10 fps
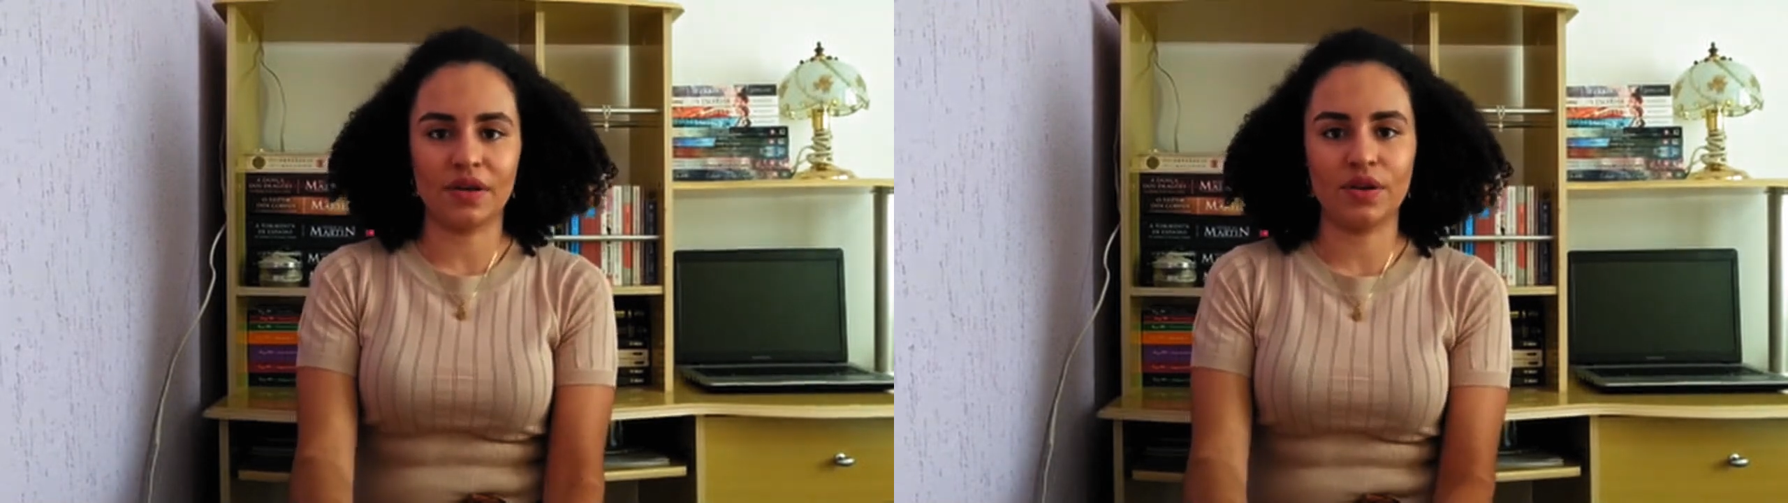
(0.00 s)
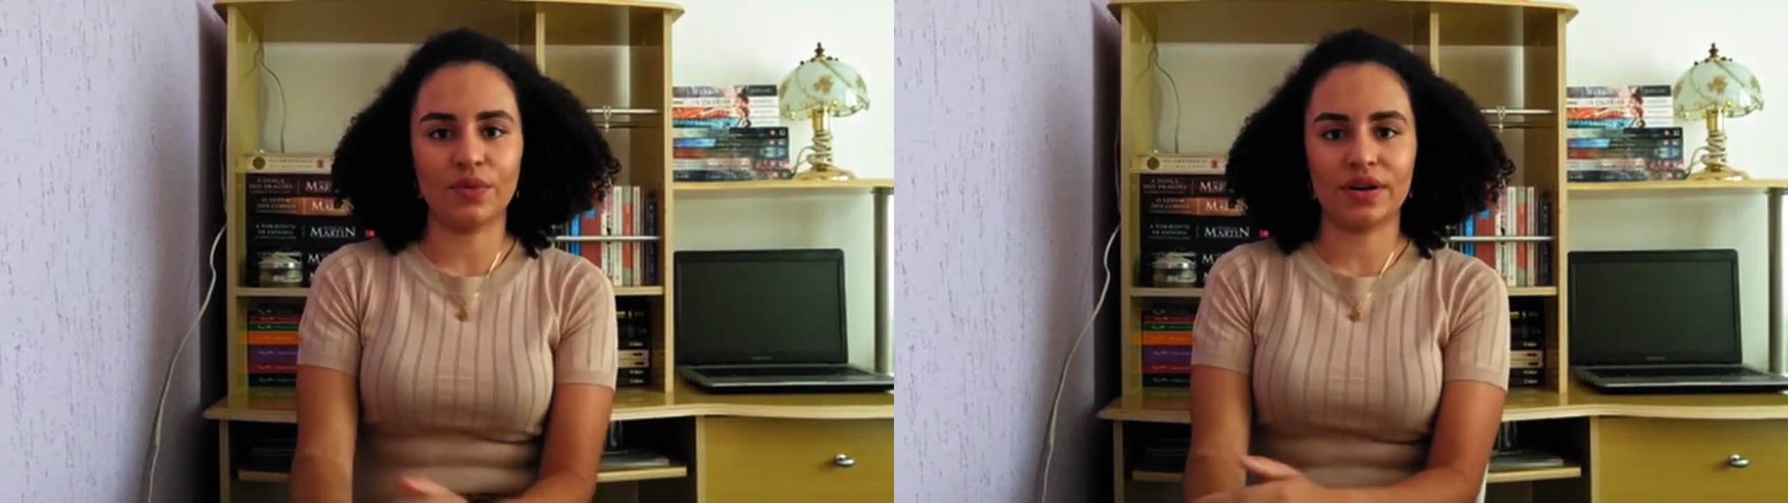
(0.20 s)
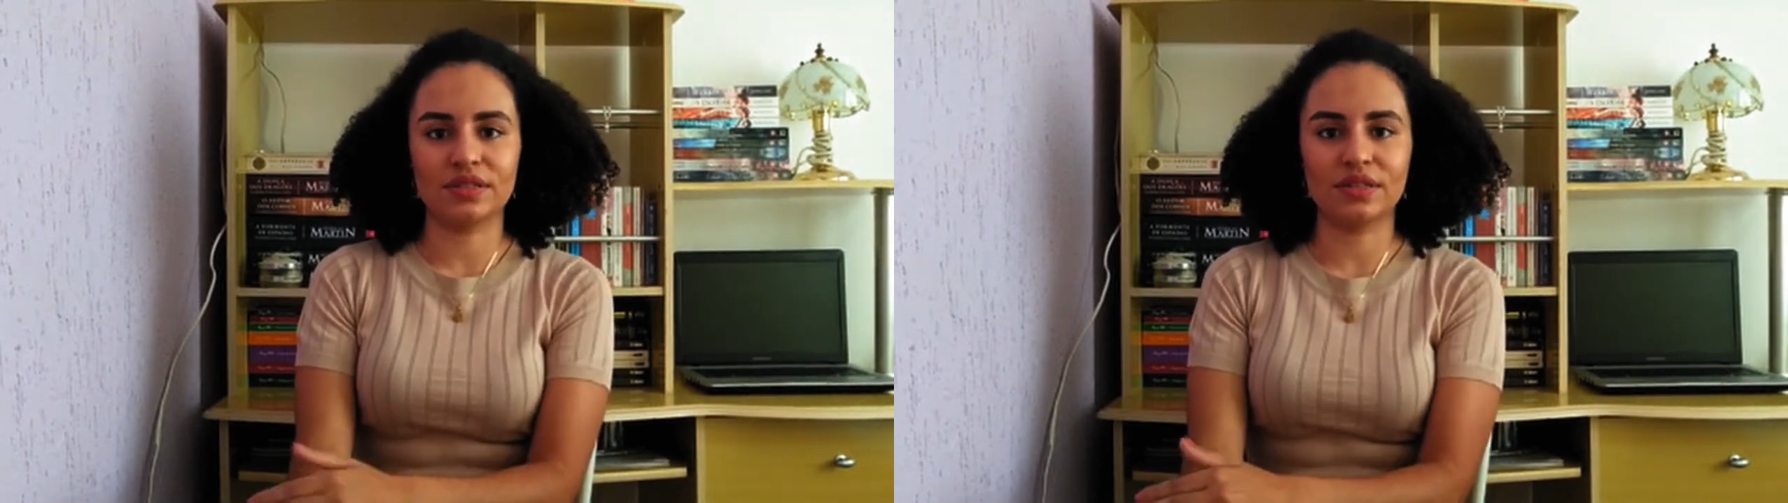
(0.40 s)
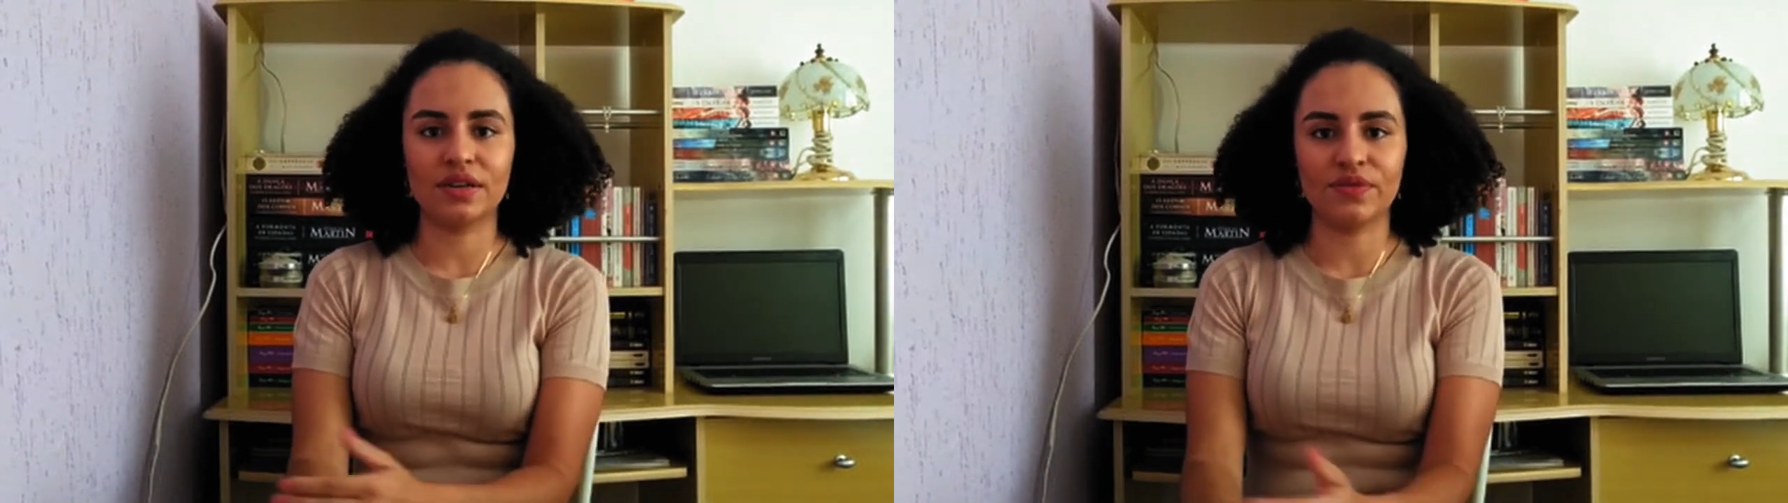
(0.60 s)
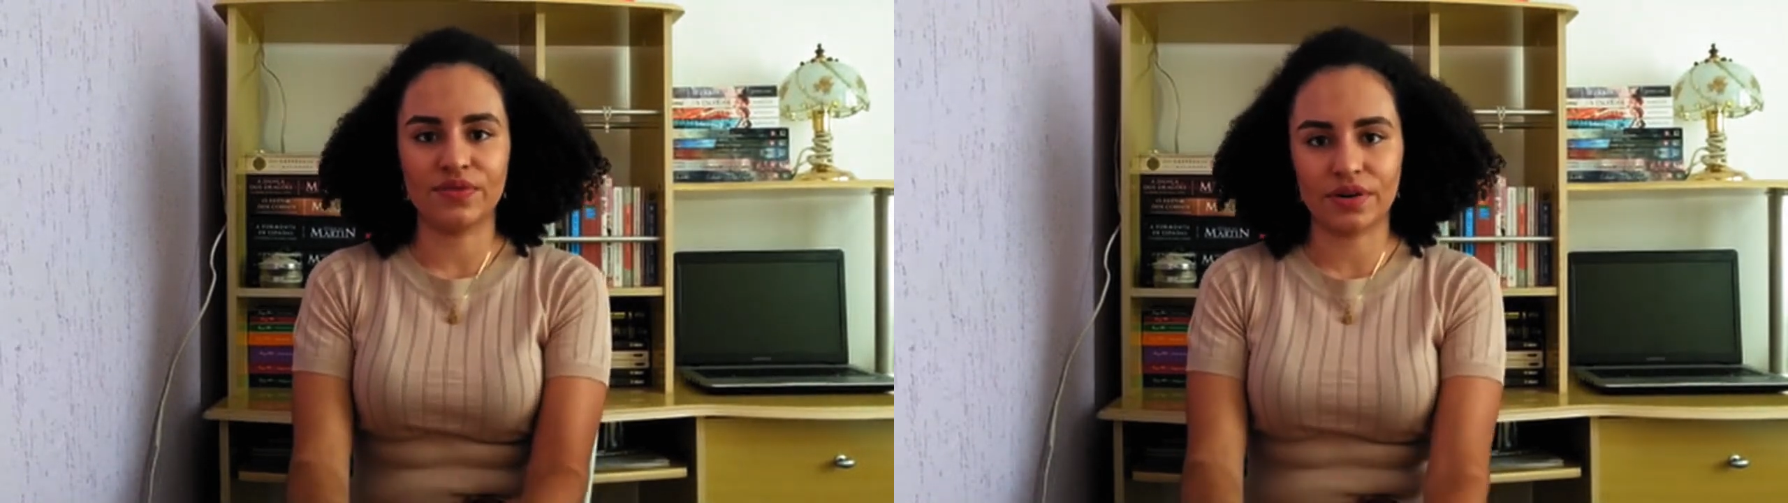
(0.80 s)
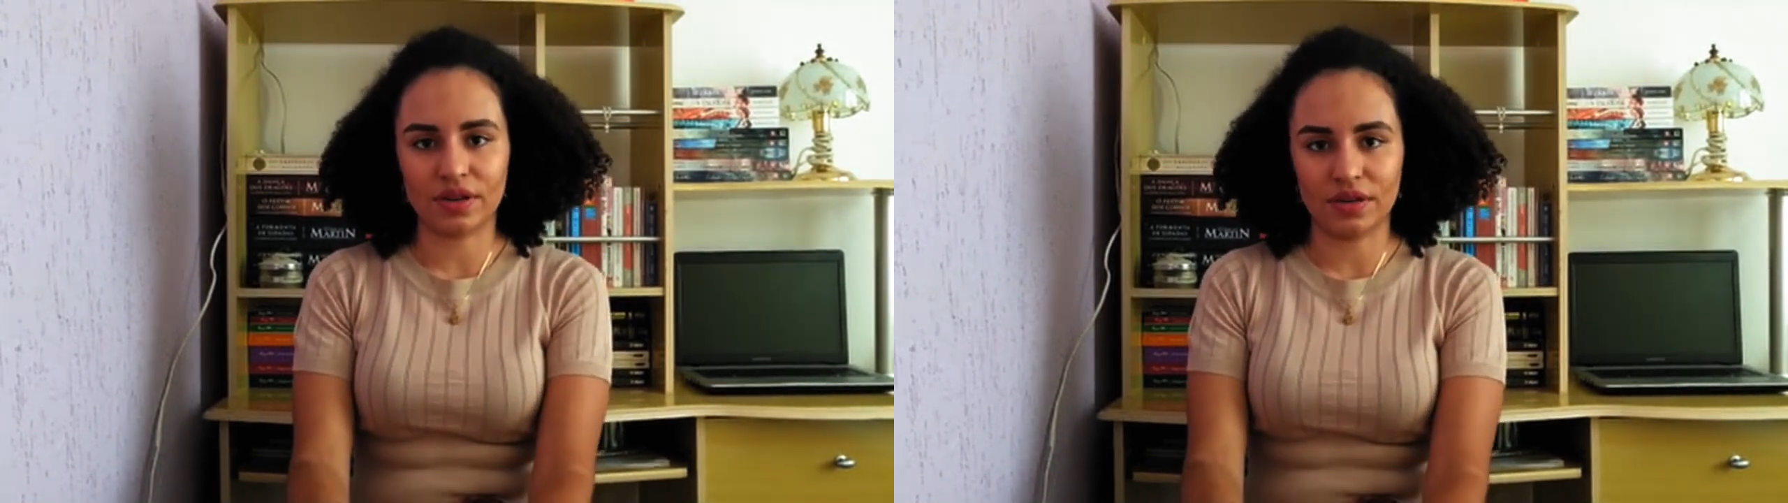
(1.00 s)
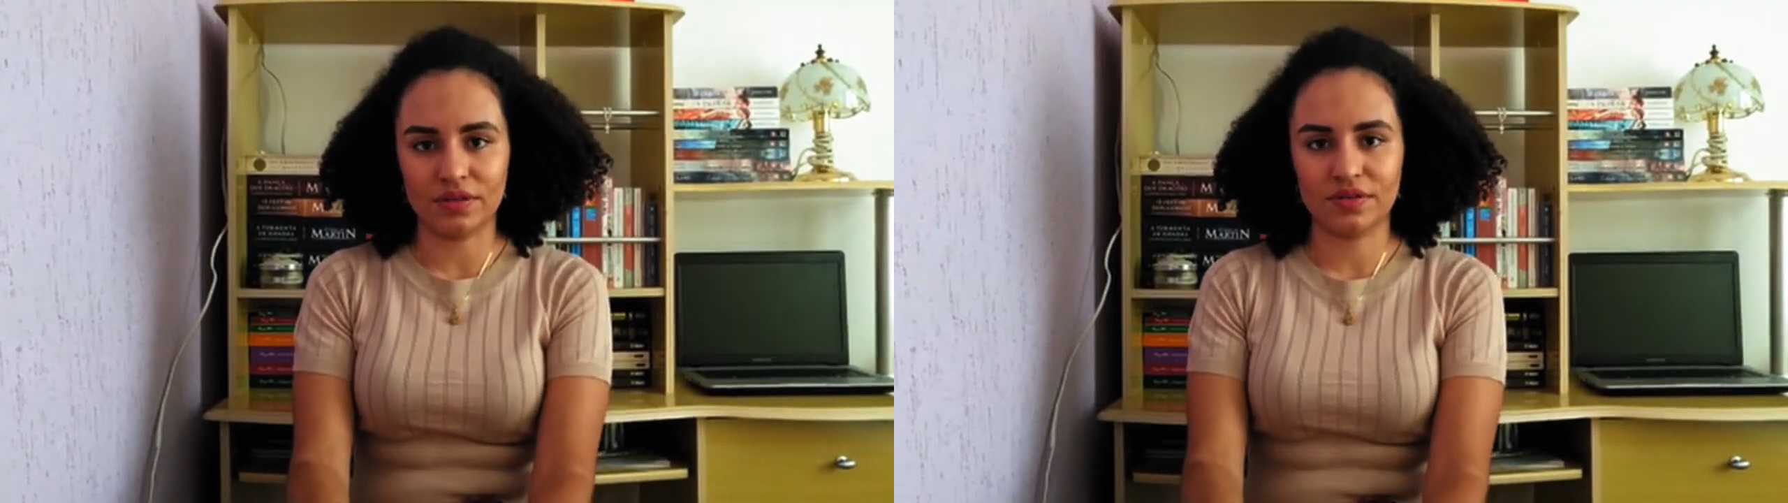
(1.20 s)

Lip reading: and you are studying for it,